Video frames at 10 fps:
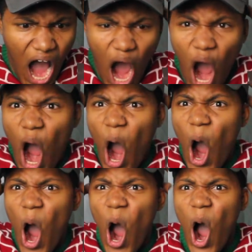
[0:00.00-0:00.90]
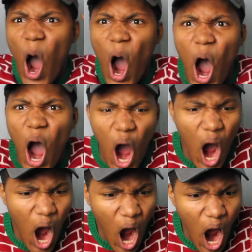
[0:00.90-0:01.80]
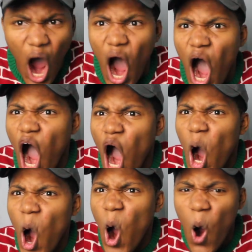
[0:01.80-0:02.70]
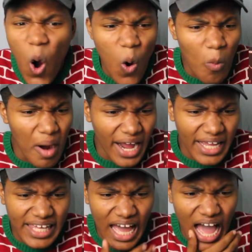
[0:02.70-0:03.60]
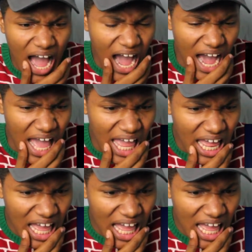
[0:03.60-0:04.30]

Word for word: Oh. Oh my God.